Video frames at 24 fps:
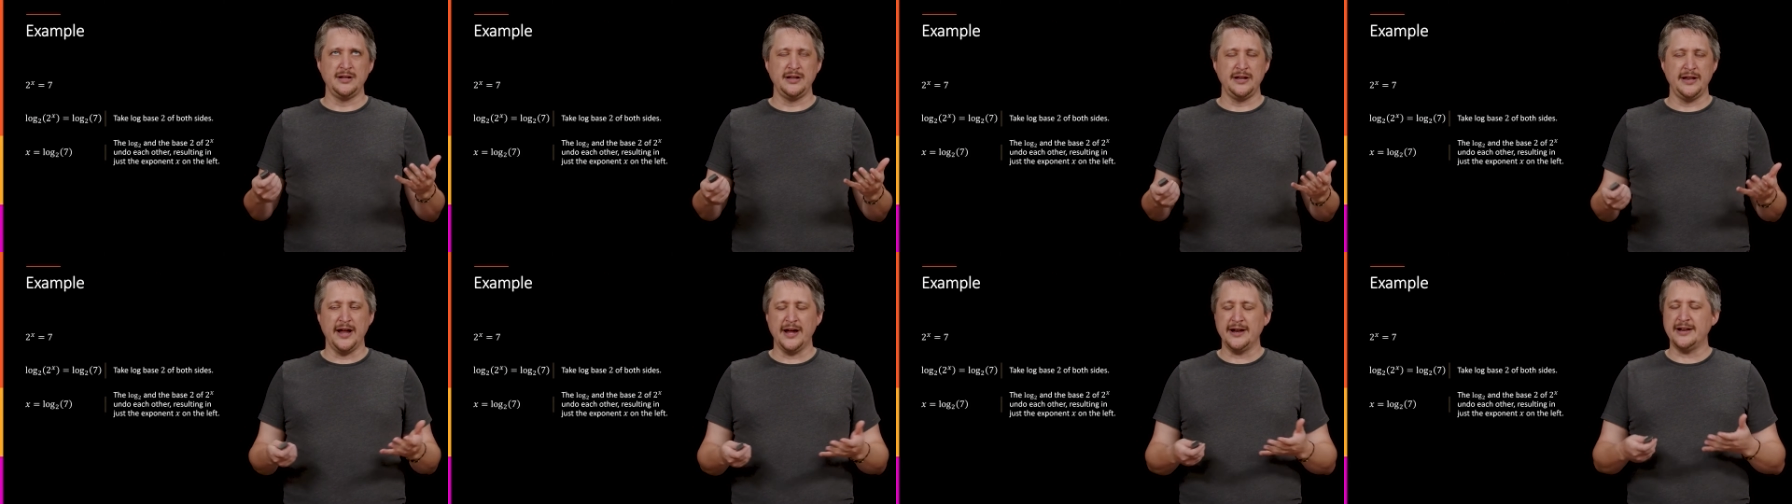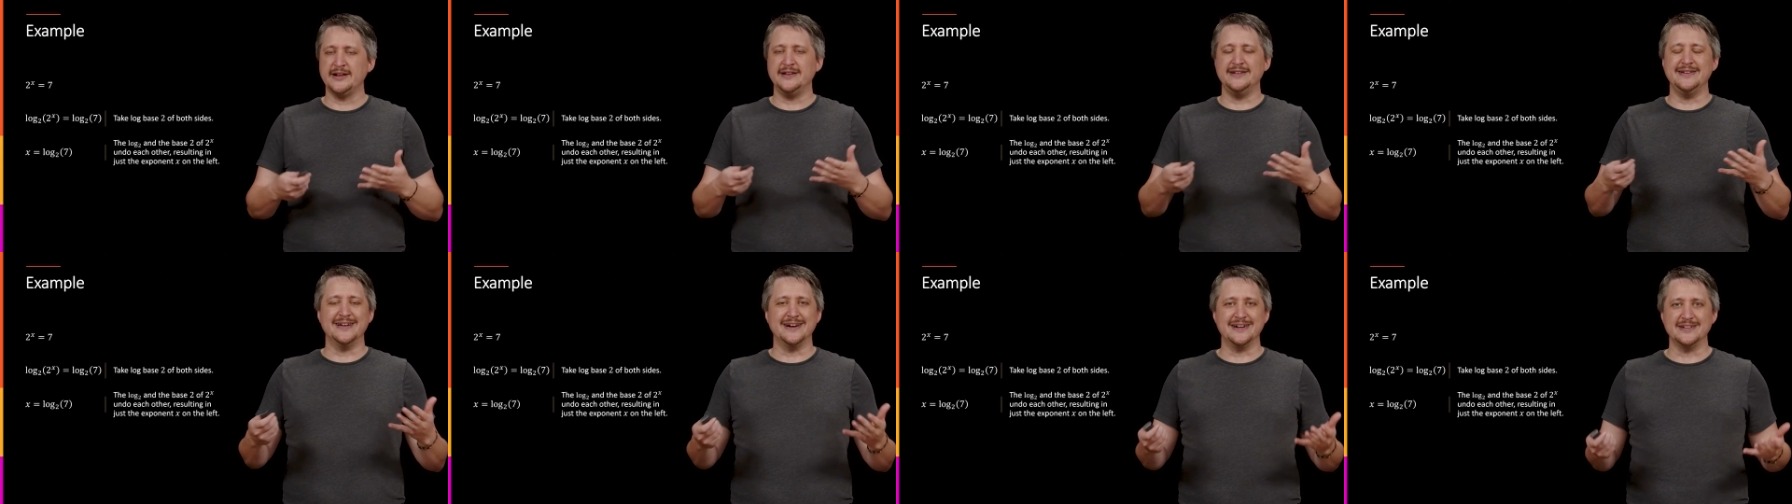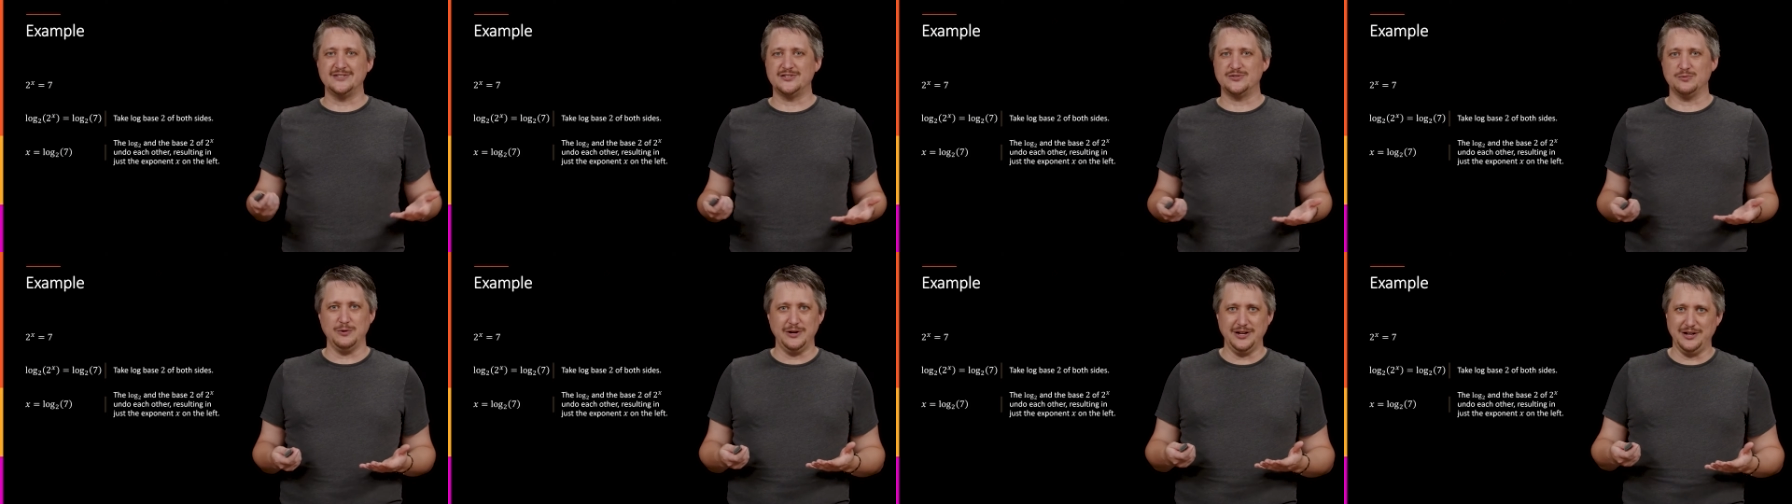not a
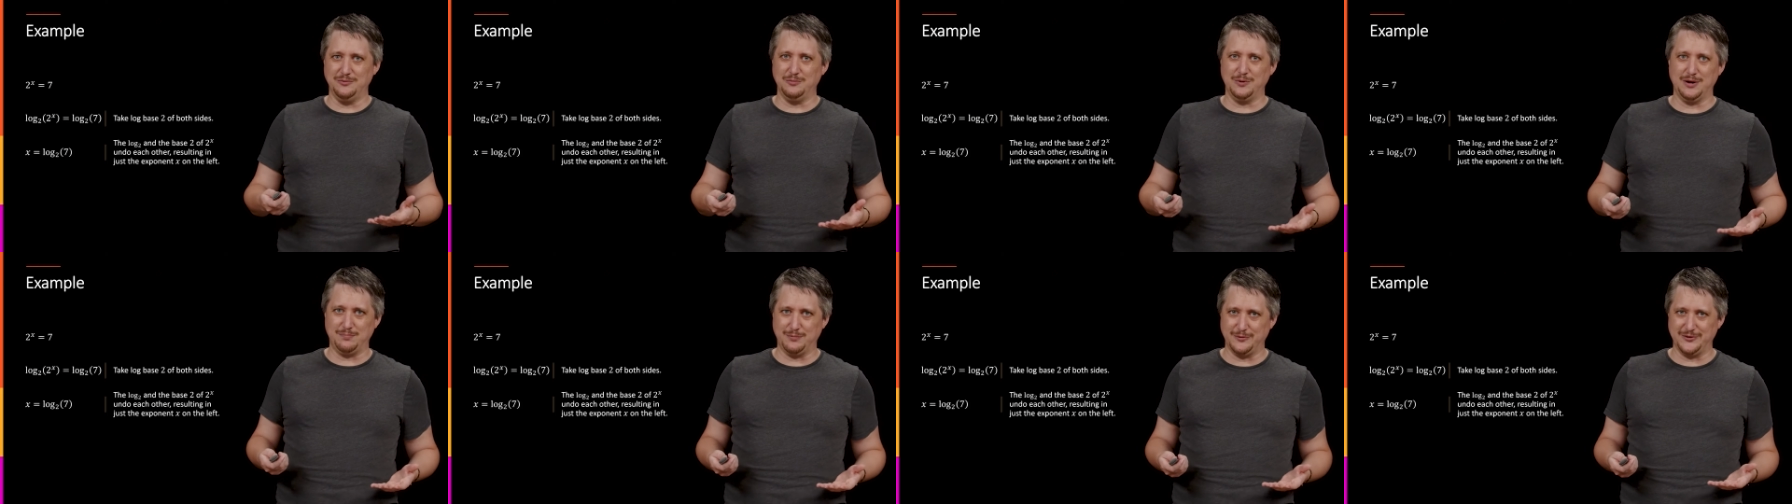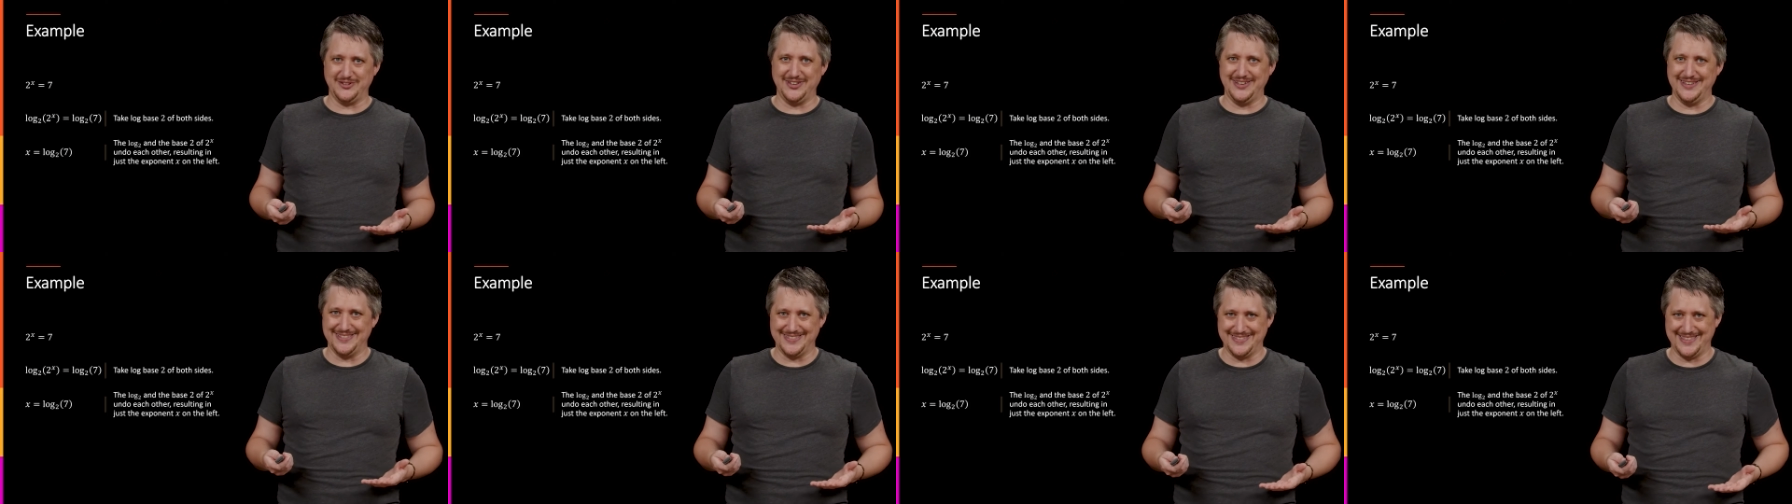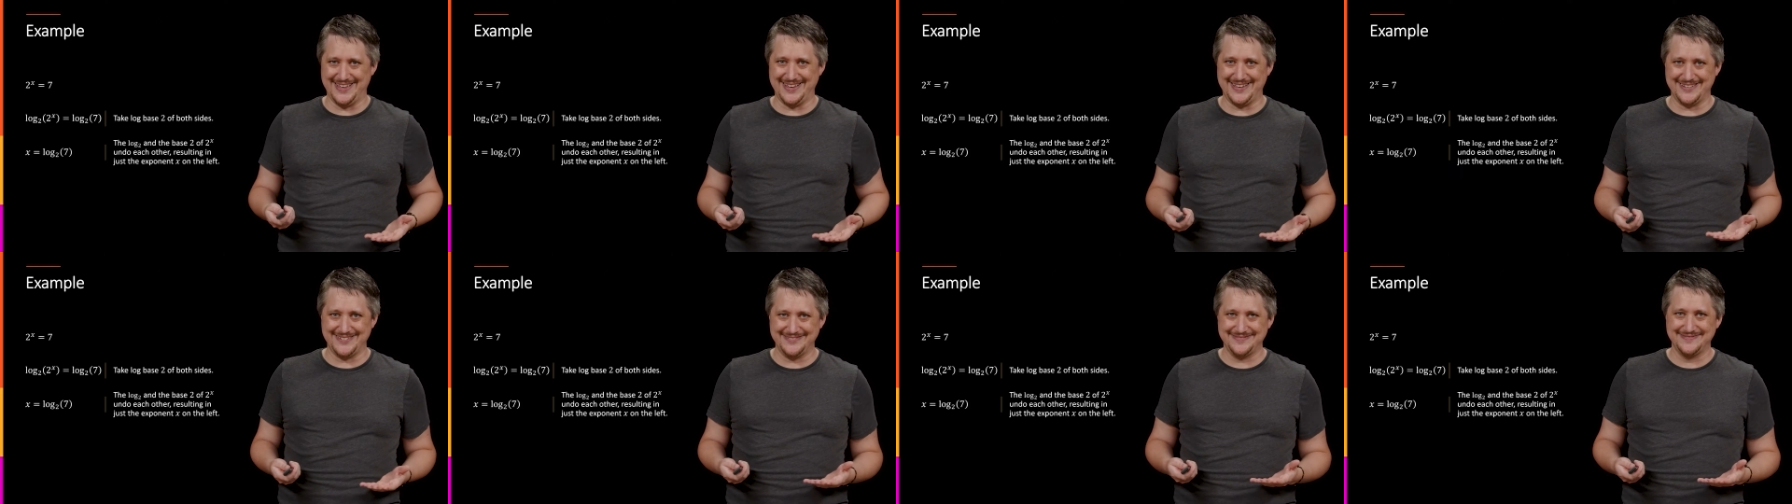nice way to represent
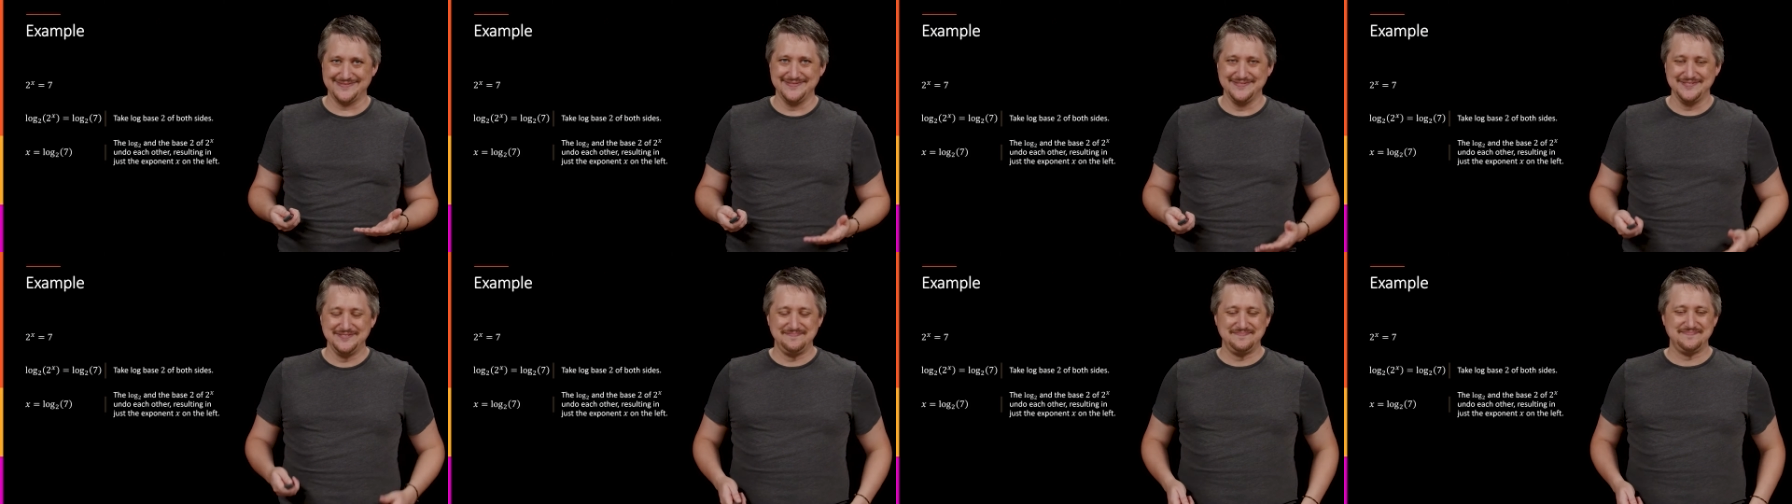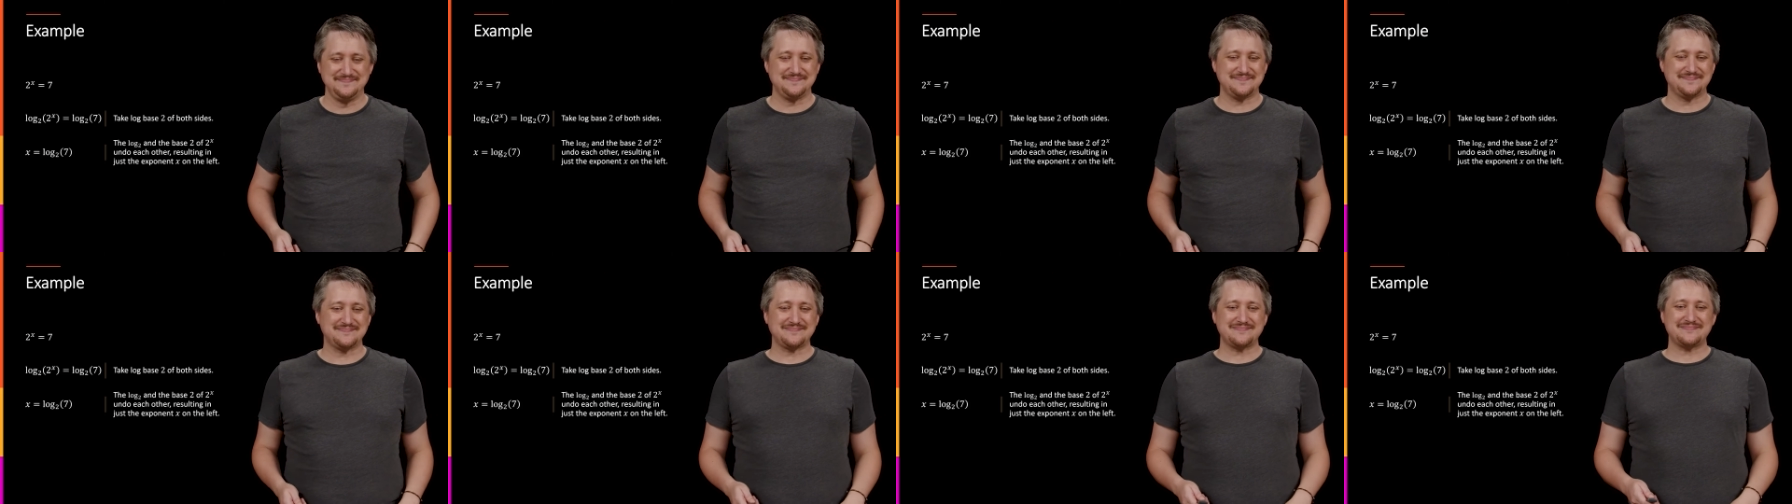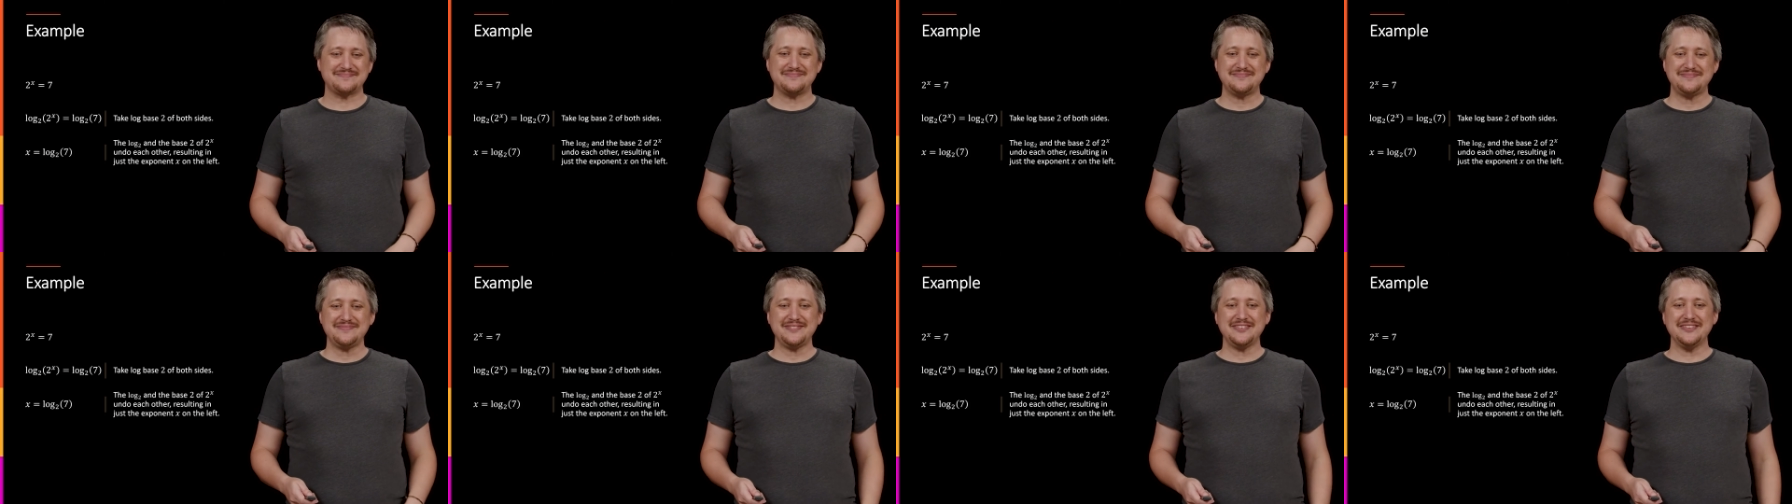that.
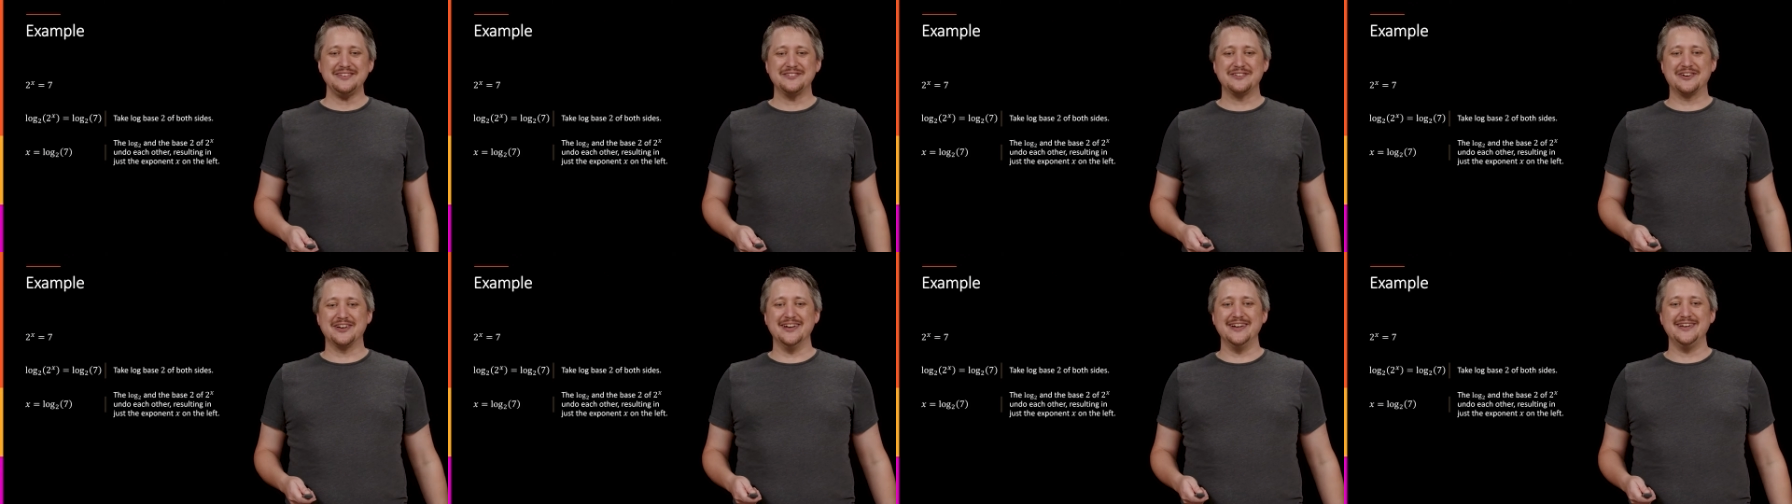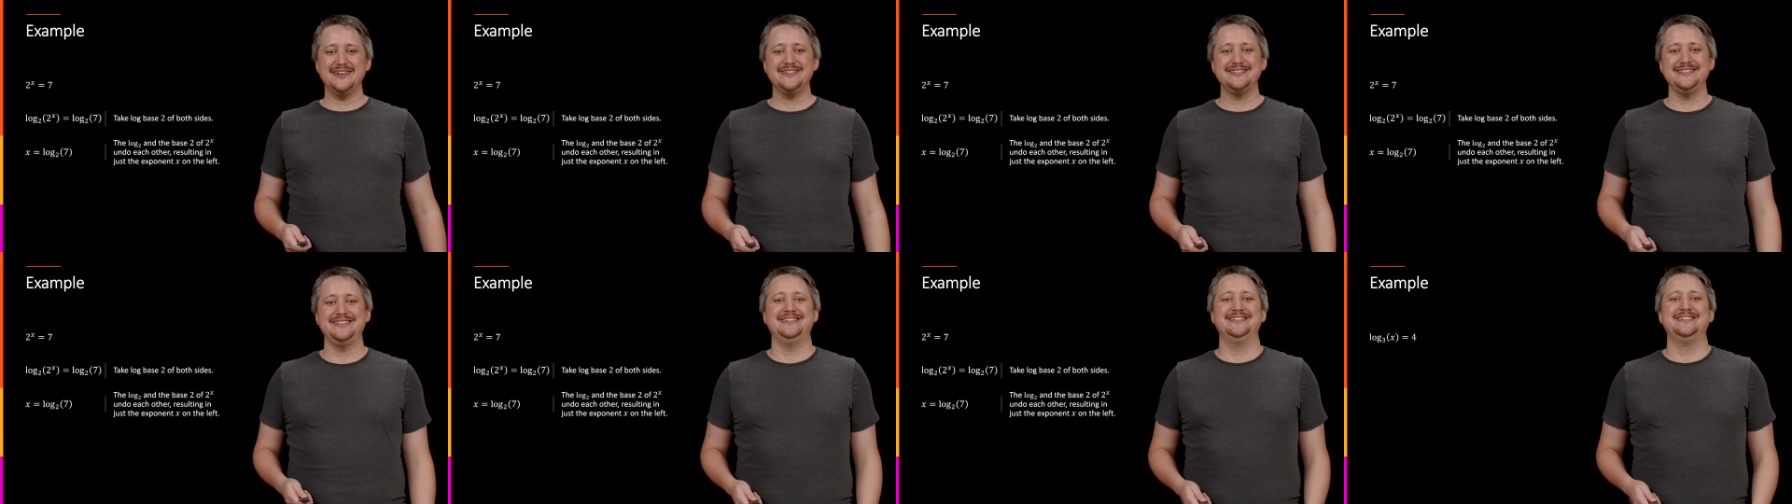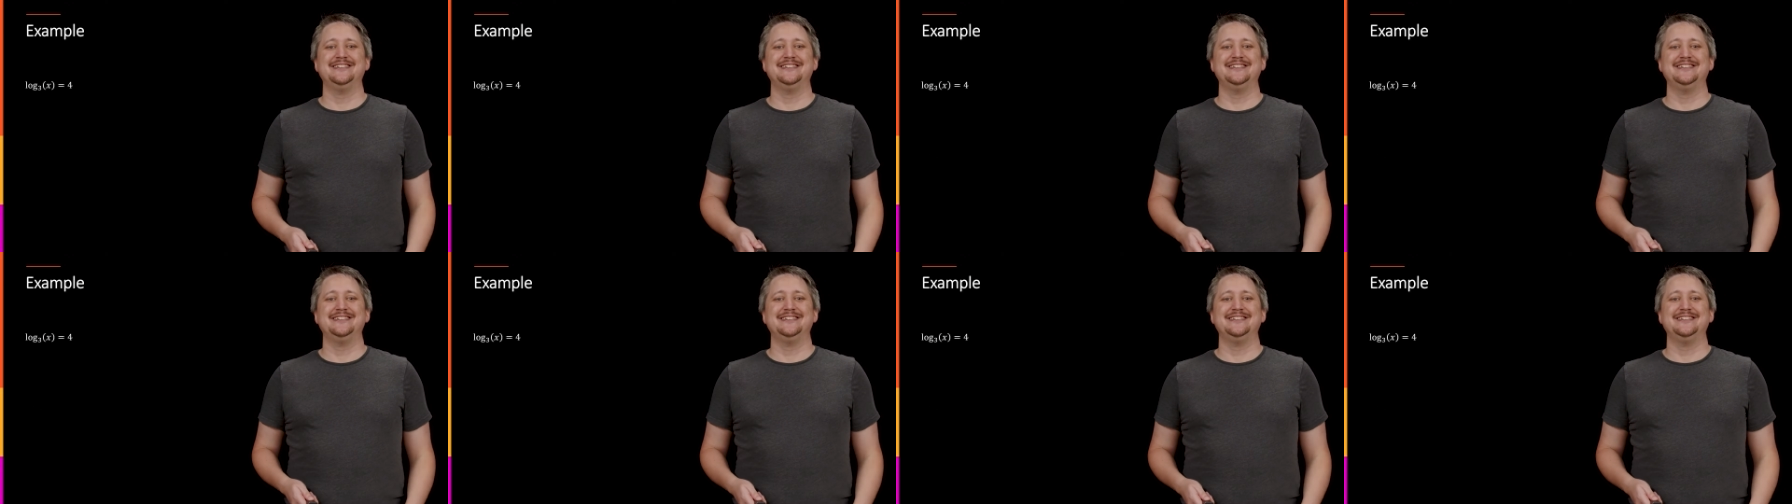Okay?